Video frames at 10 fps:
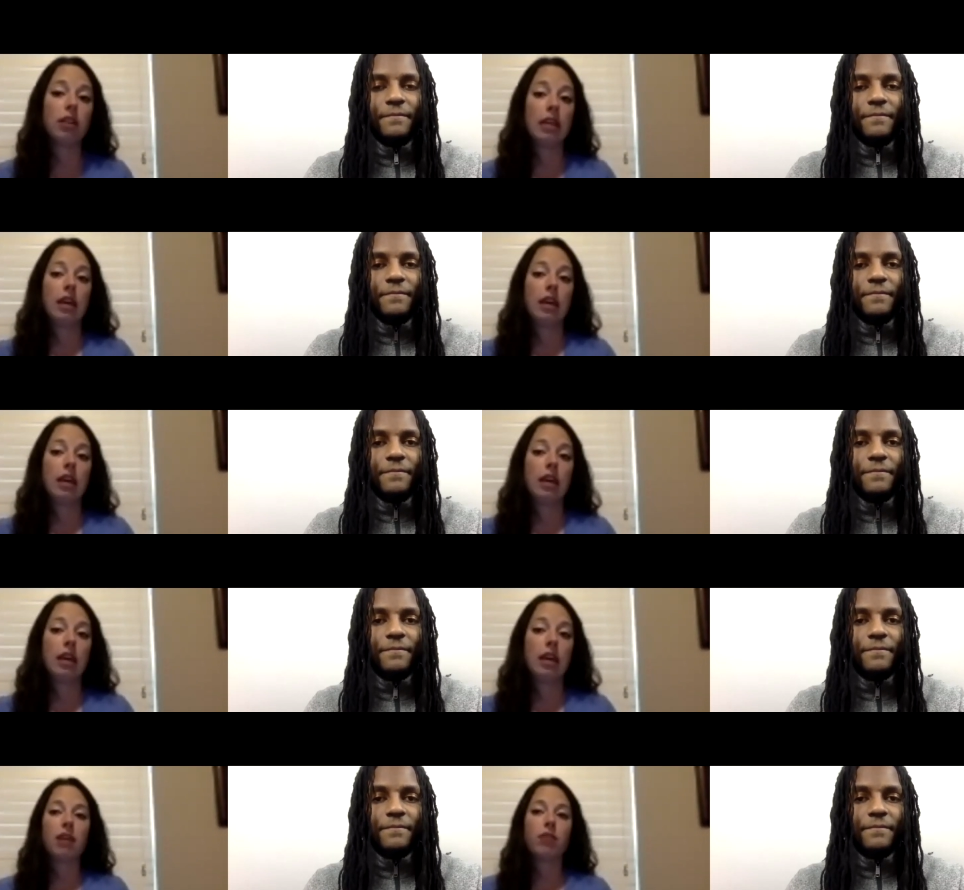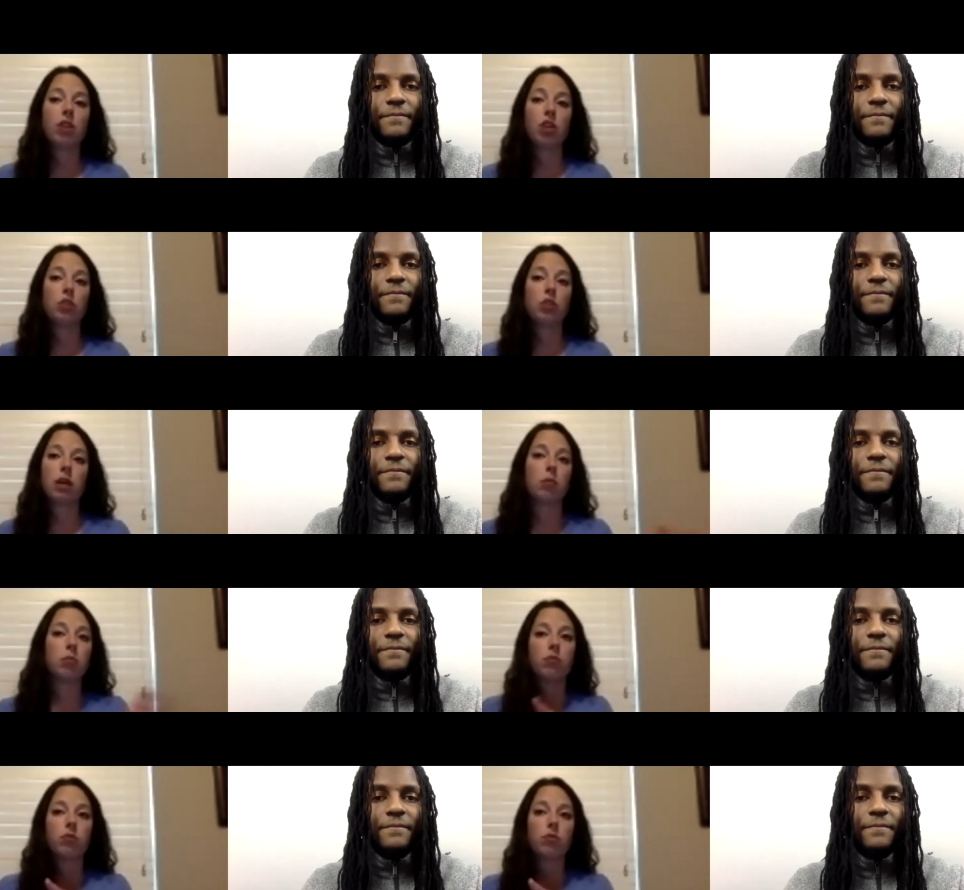Speaker 1: Um, I even used them
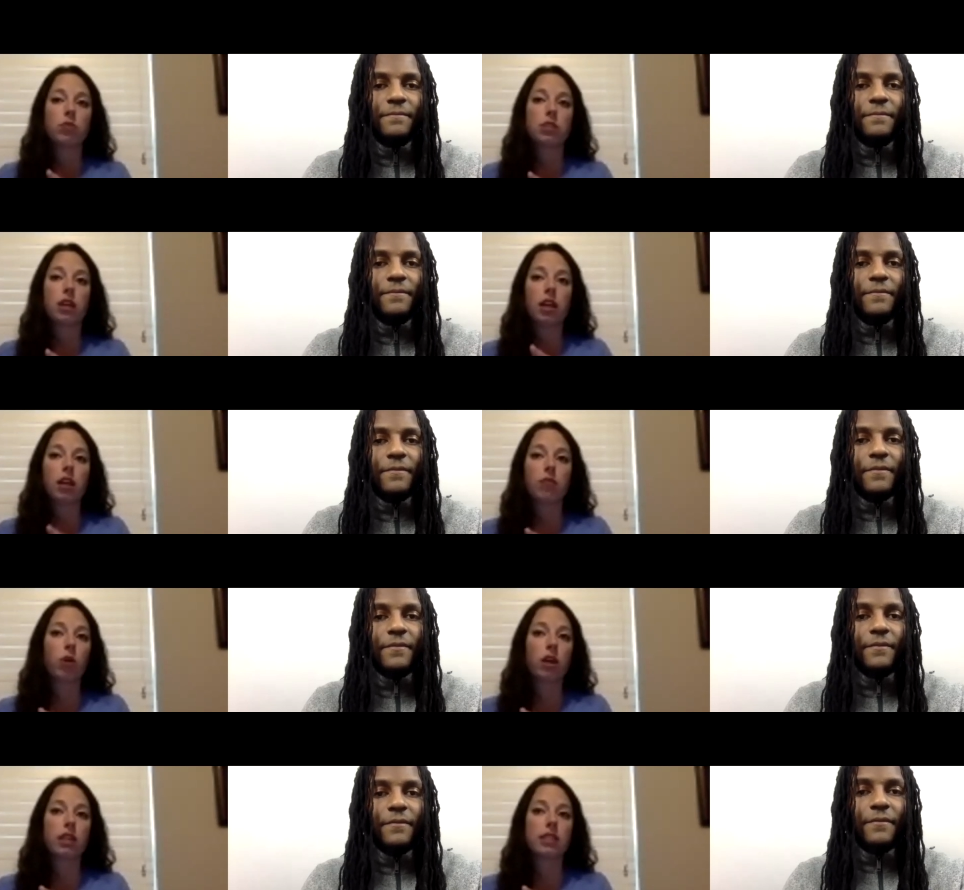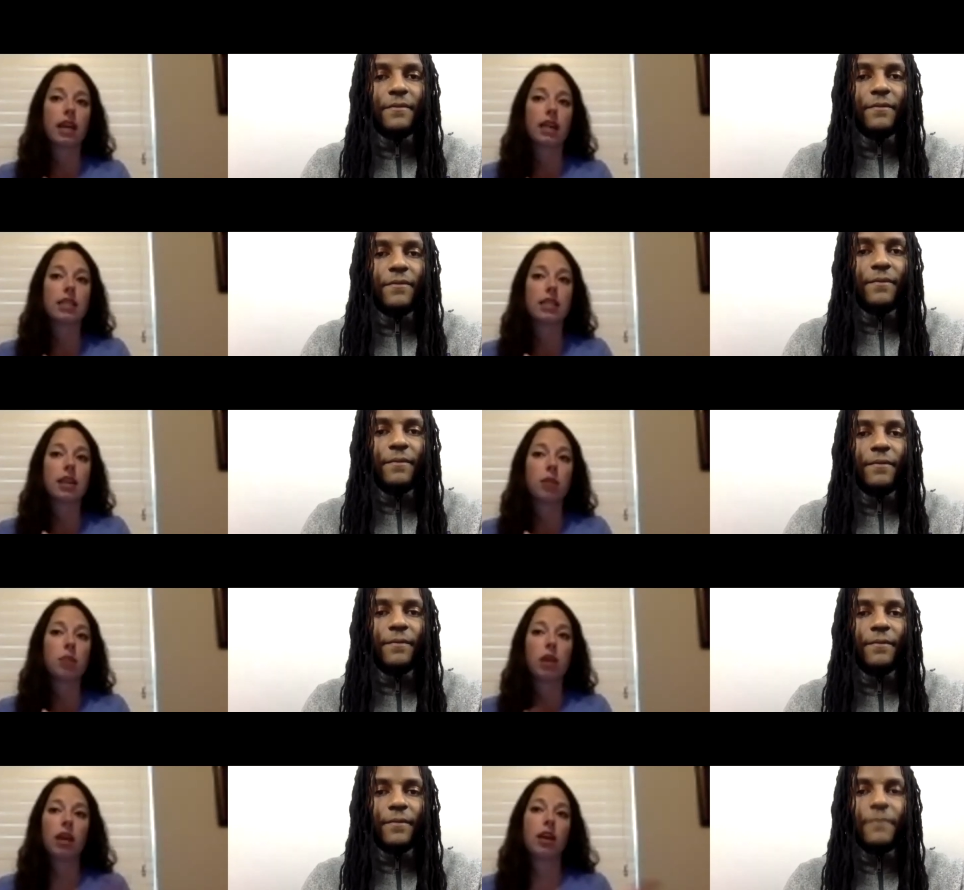studying it for it the second time
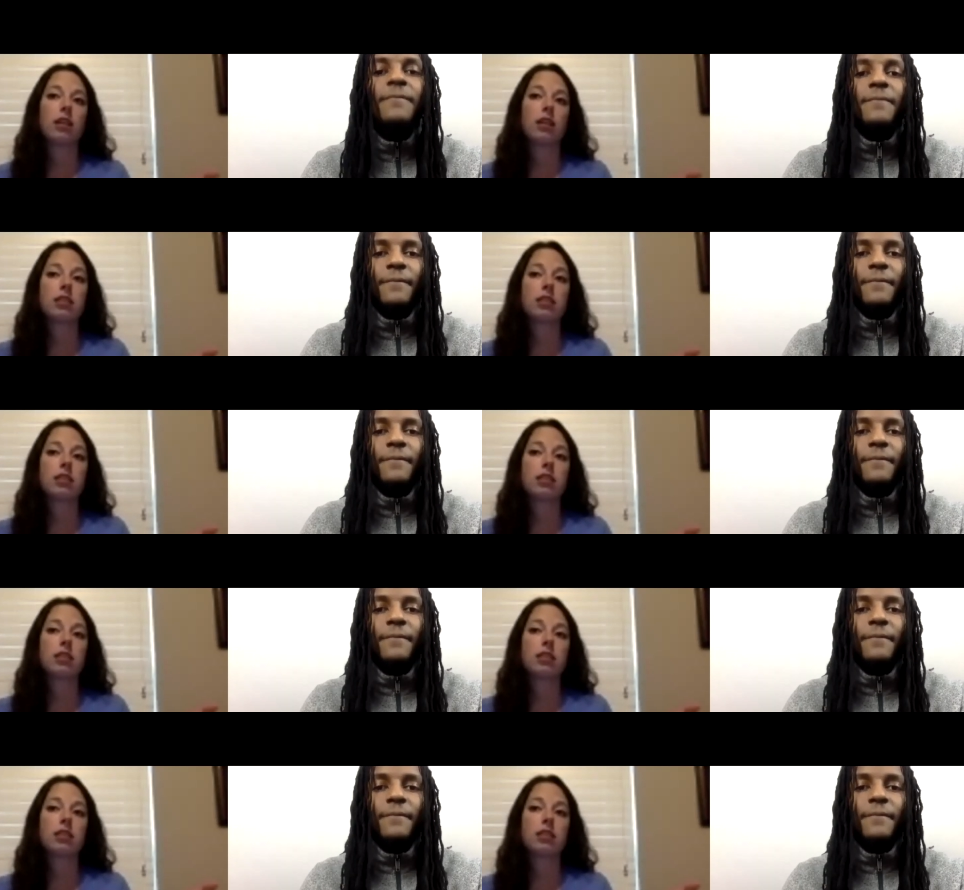and